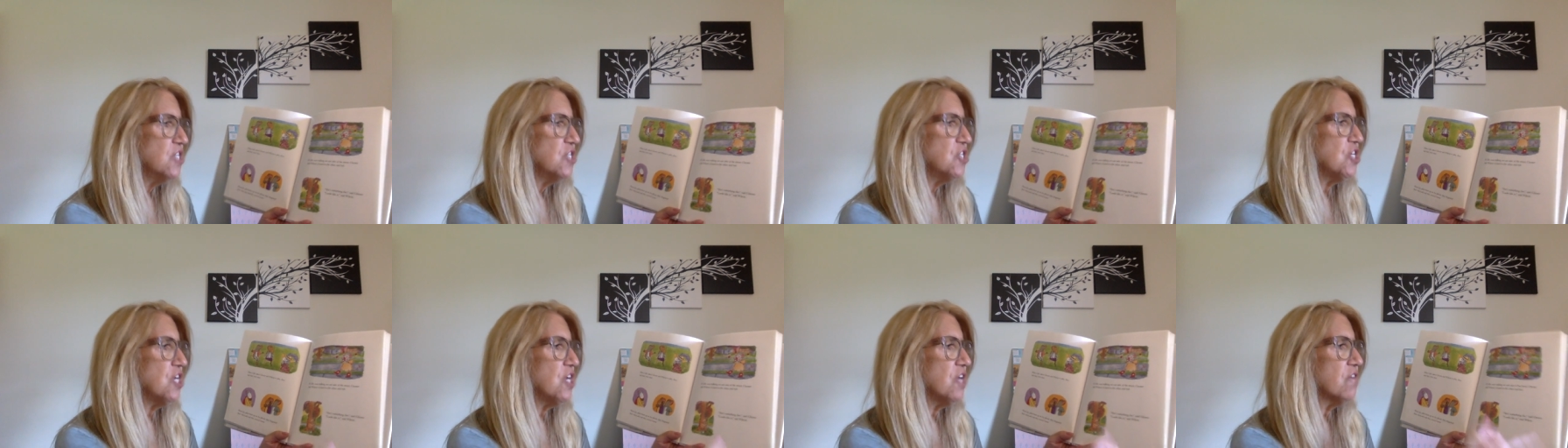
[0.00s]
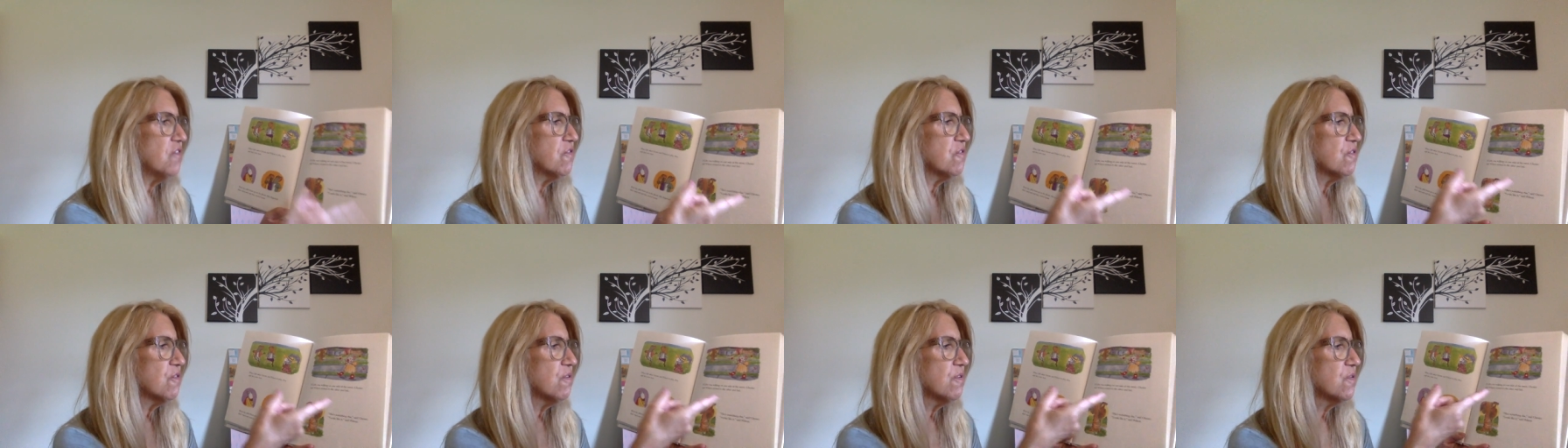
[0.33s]

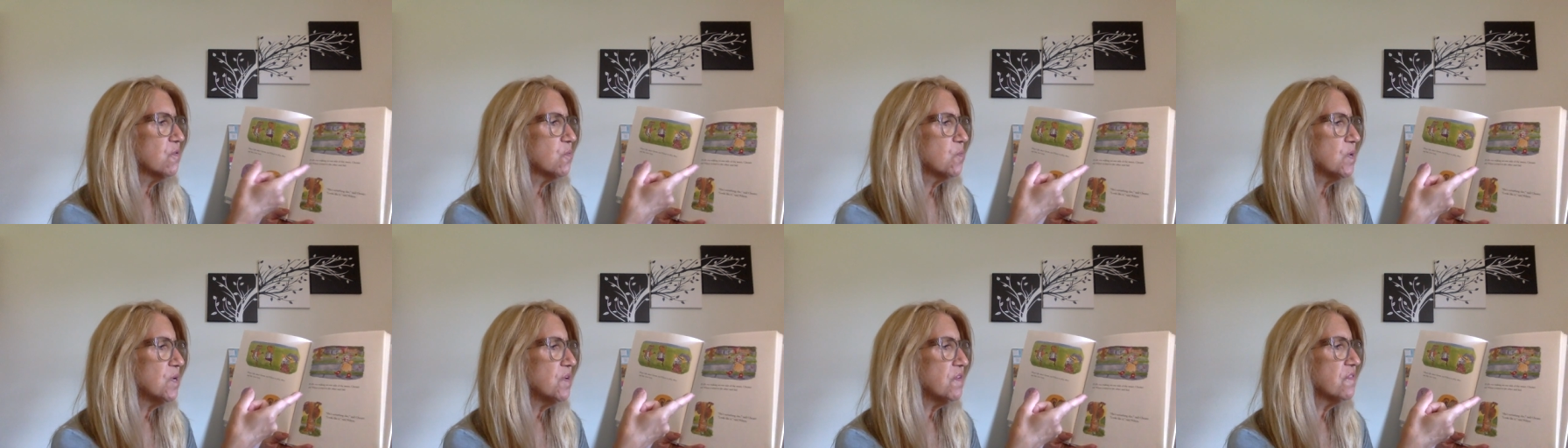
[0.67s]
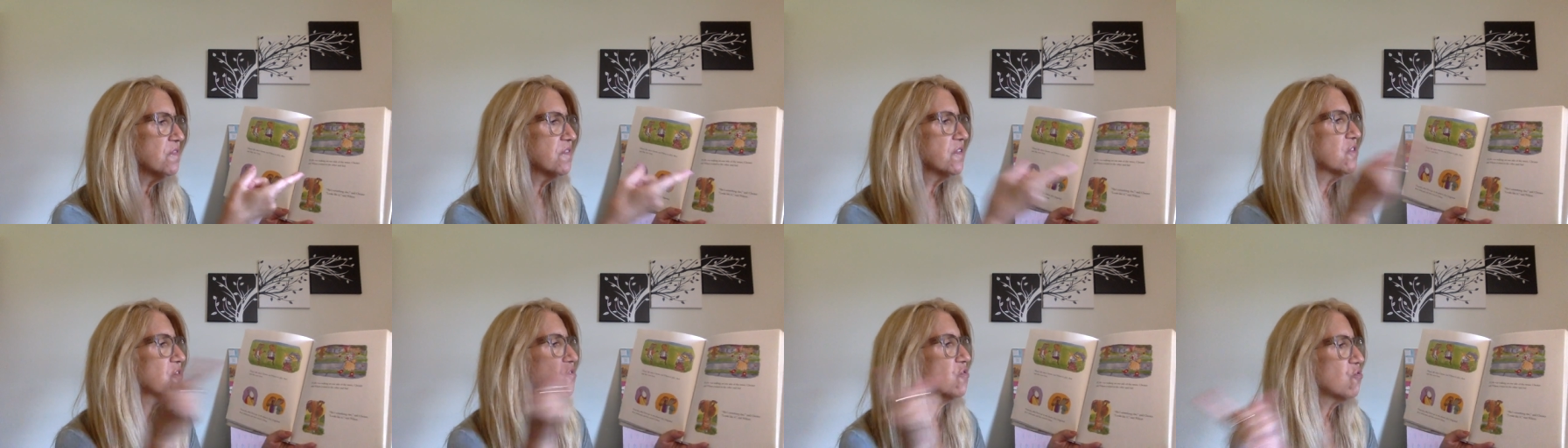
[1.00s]
Chester and
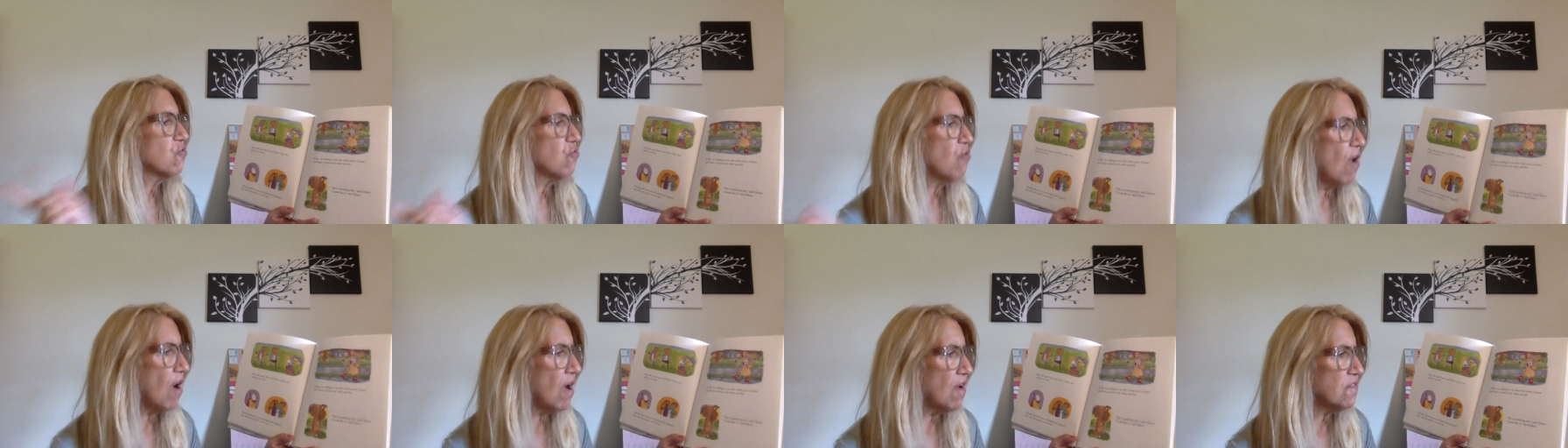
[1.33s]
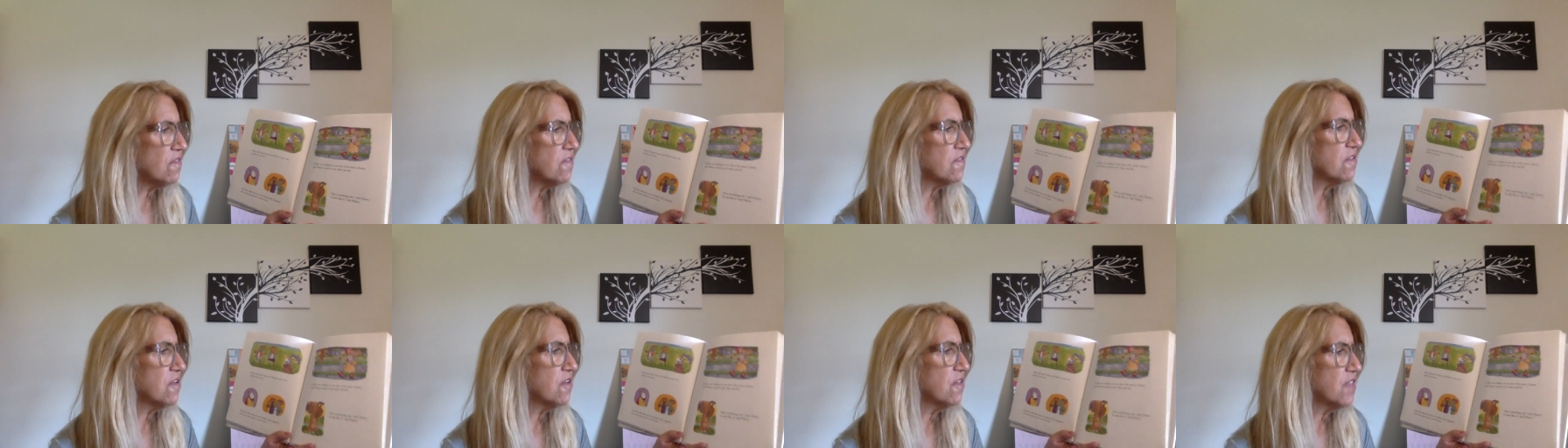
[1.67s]
Wilson
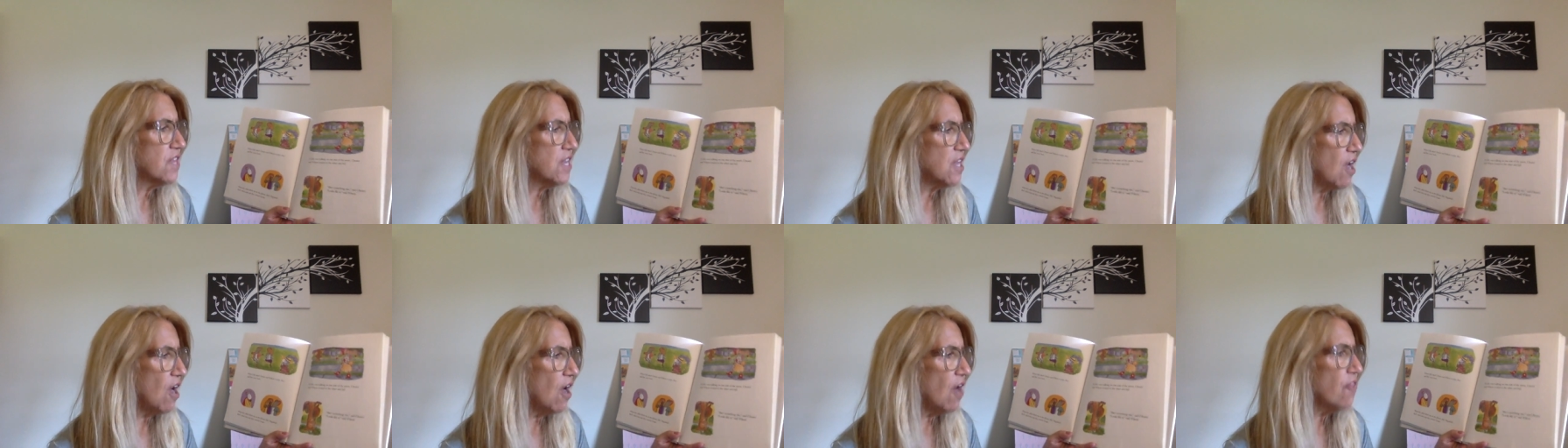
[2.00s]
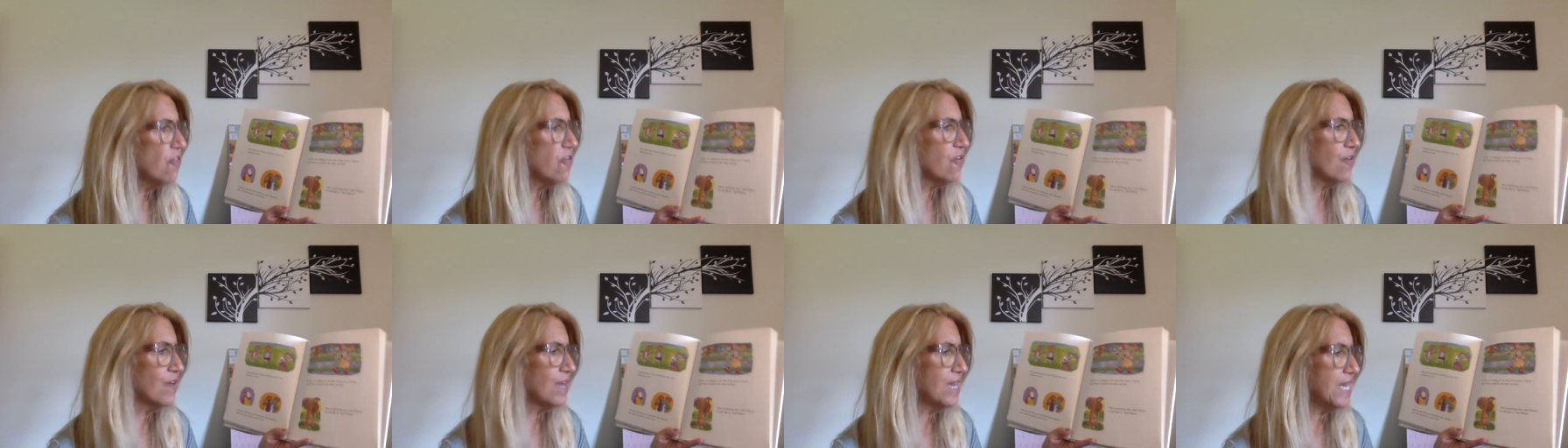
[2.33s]
crossed to the
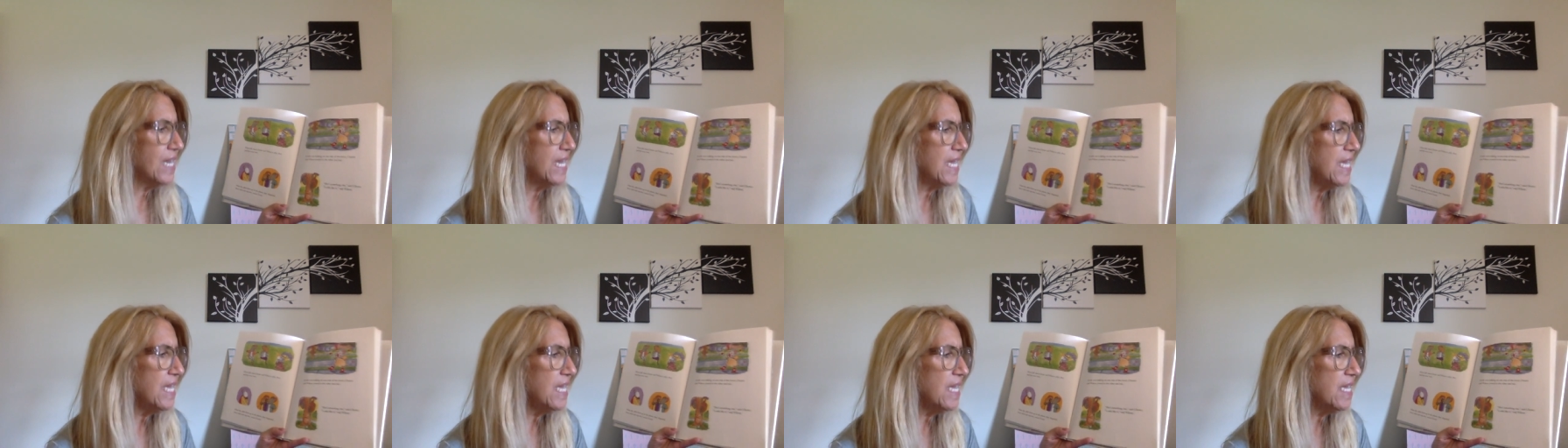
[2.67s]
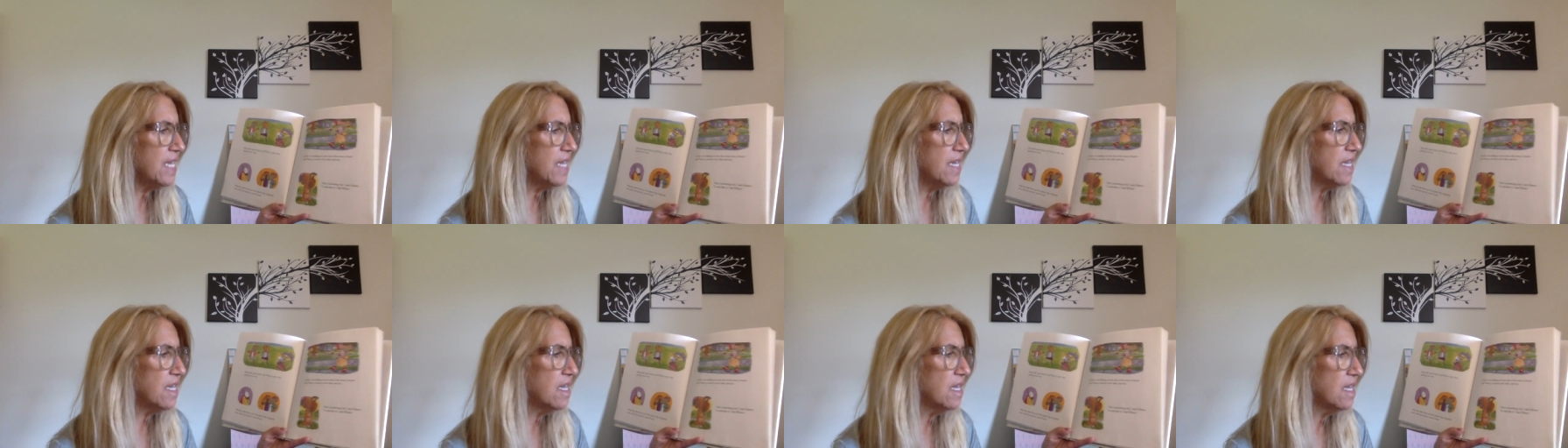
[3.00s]
other and hid.